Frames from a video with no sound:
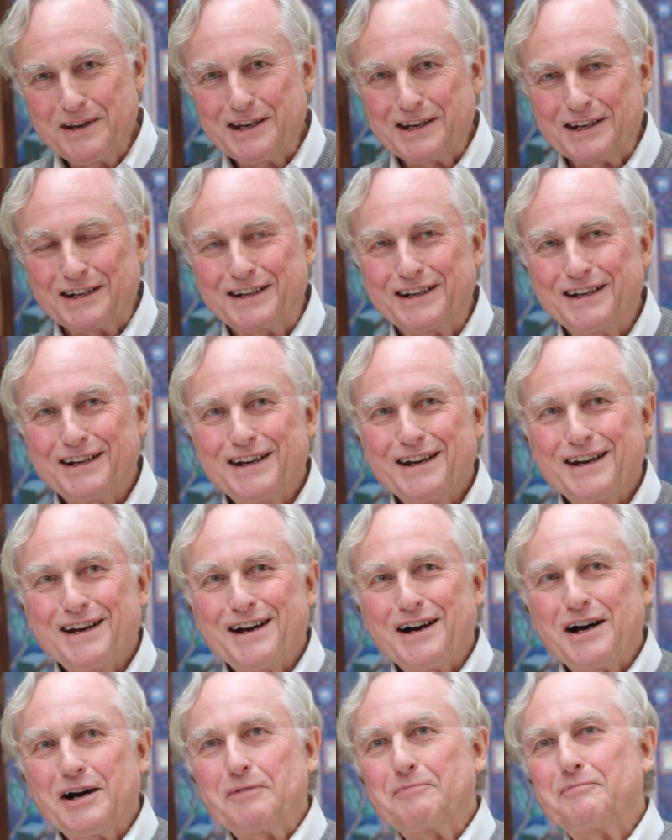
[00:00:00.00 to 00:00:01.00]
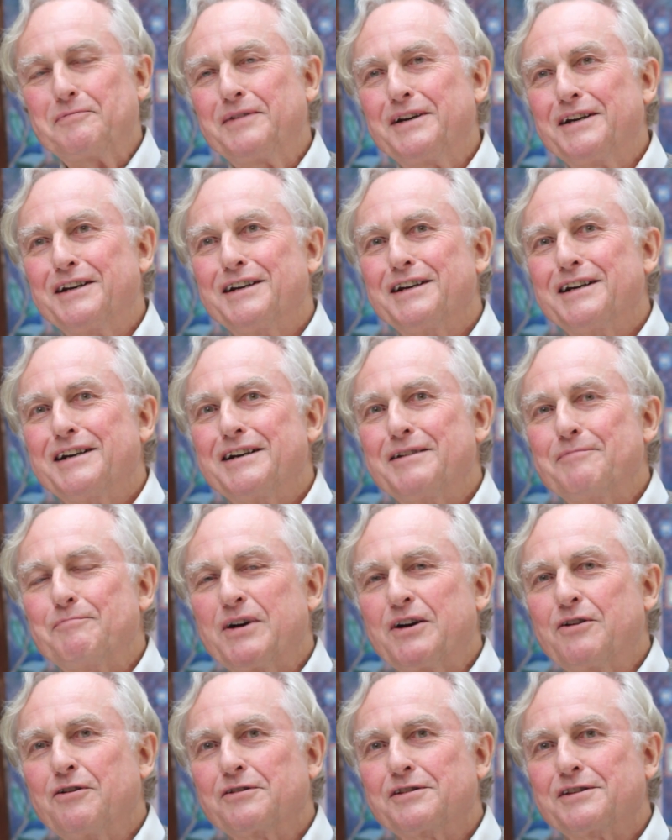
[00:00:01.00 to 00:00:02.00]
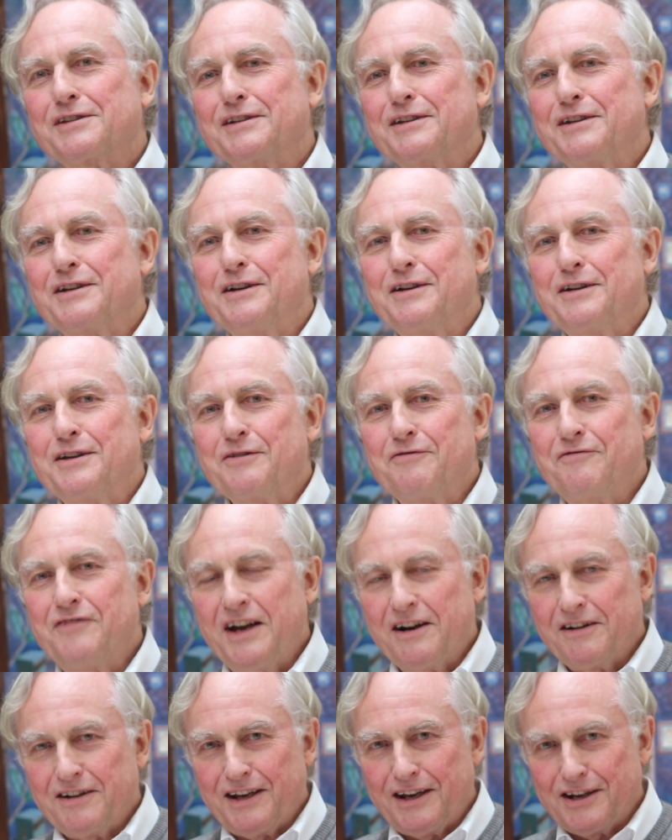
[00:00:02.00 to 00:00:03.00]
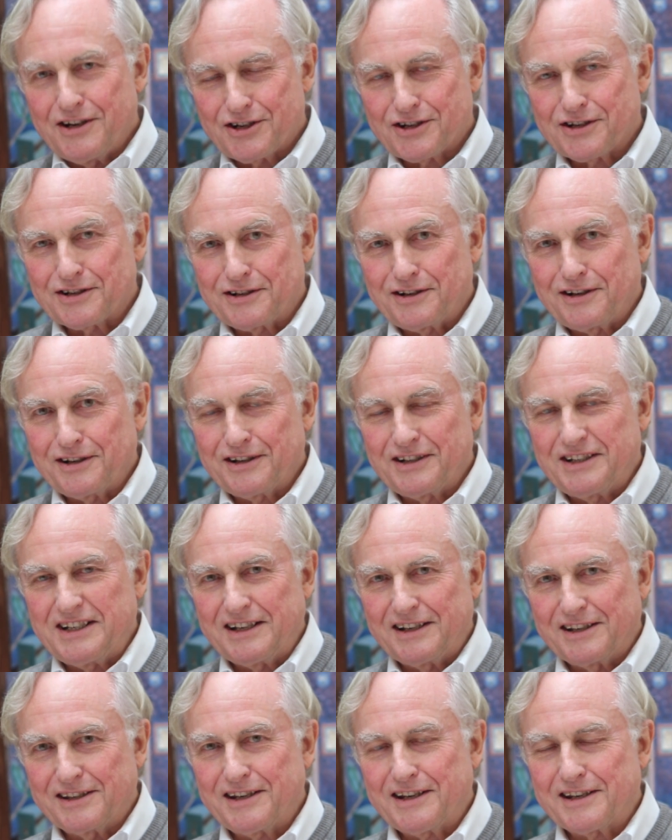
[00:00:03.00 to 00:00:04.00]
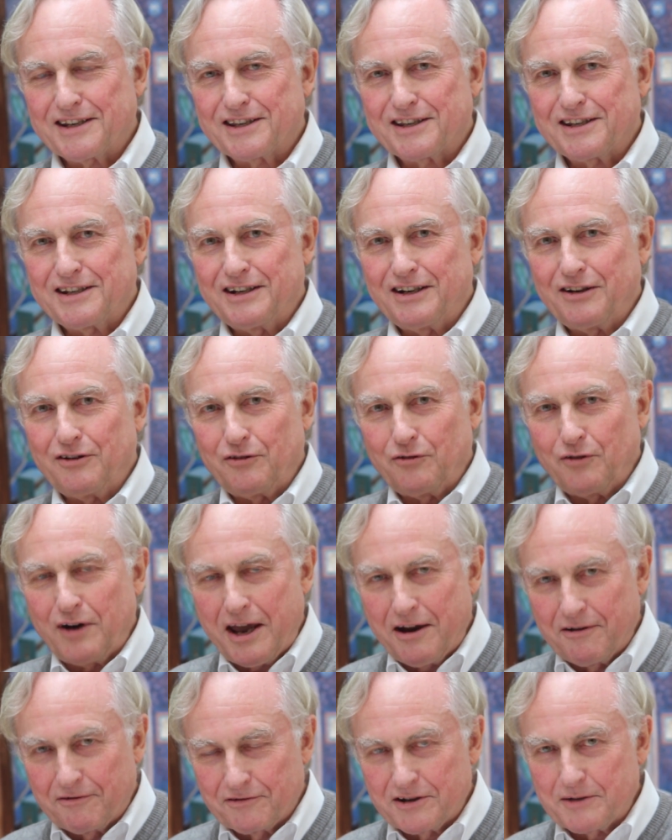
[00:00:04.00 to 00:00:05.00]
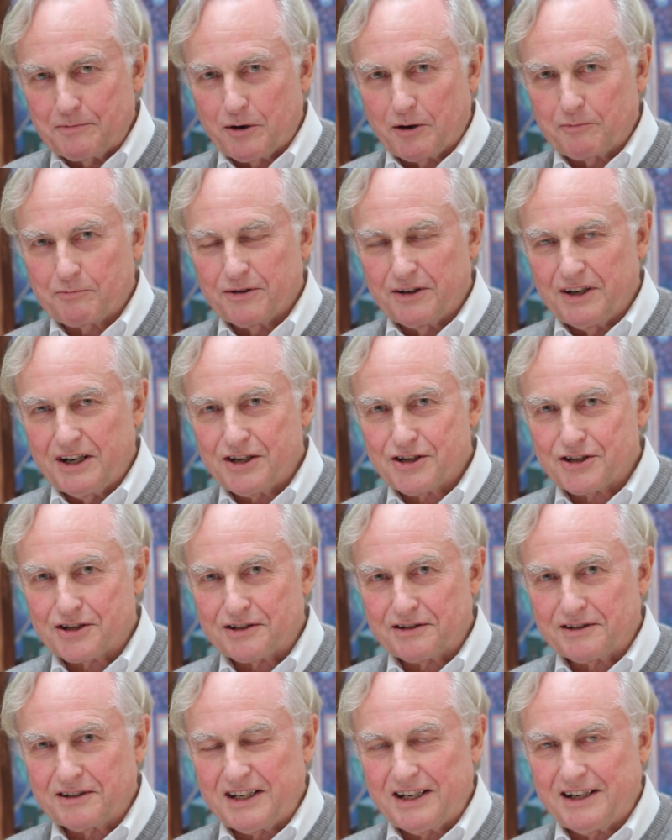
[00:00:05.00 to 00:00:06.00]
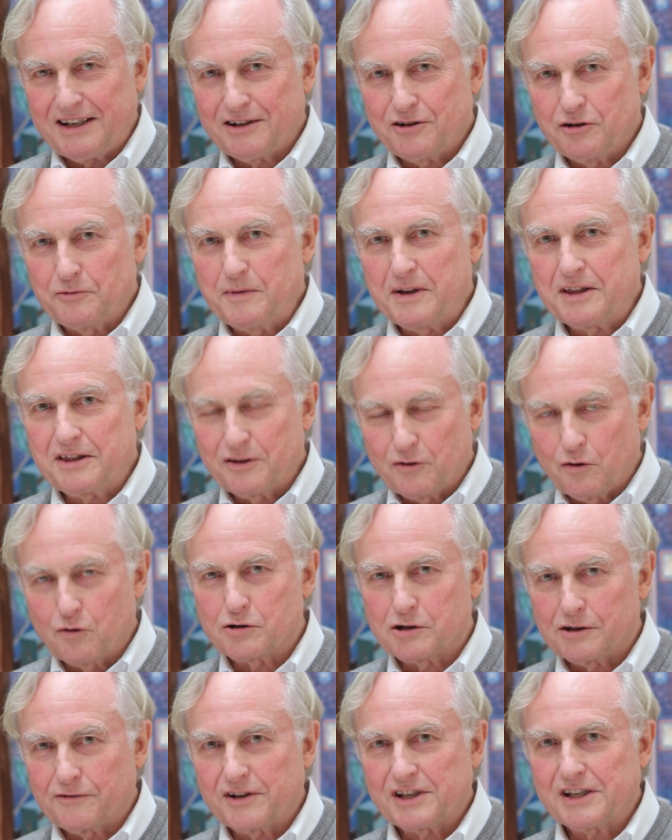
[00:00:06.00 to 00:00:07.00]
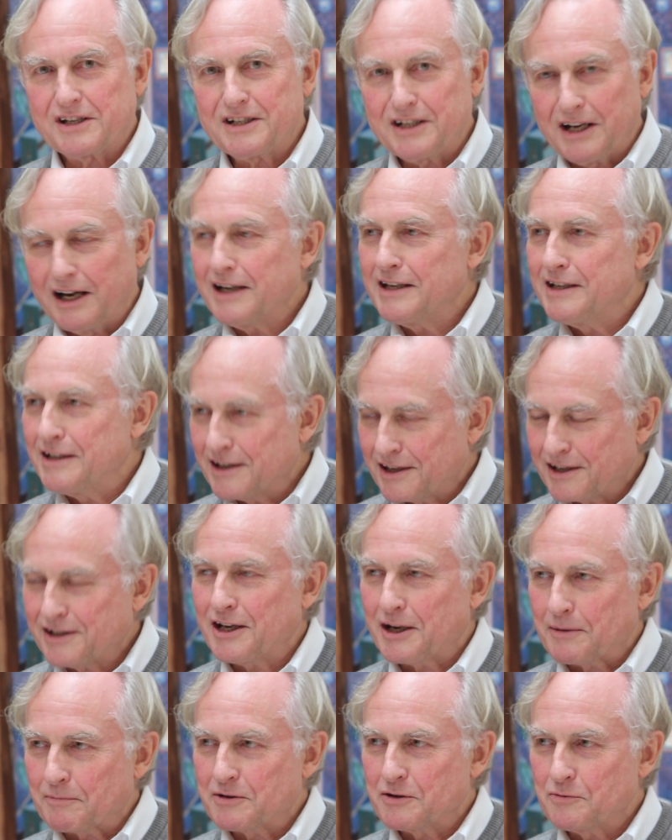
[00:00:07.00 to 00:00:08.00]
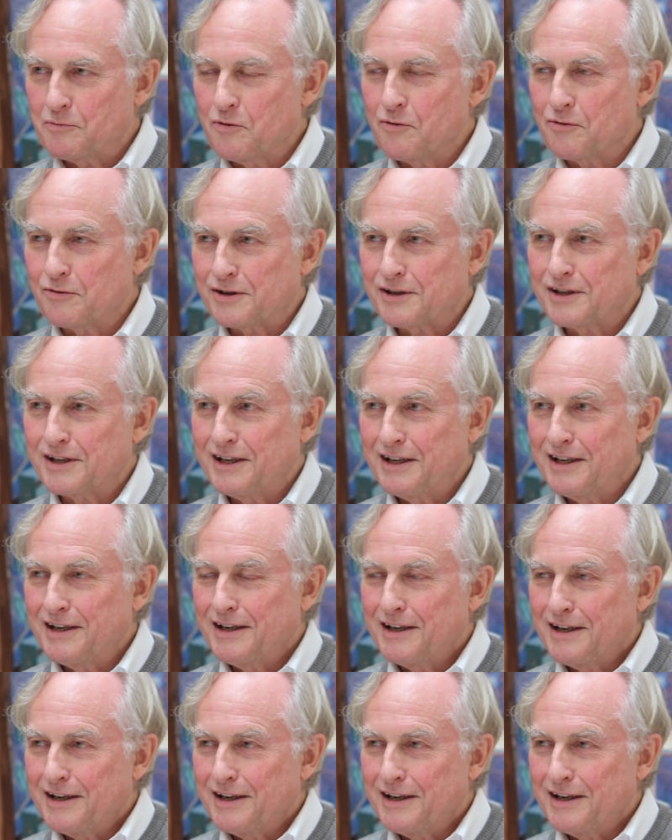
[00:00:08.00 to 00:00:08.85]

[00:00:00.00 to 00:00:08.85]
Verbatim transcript: mean, um, because the variation that exists in every population could be thought of as a tiny step towards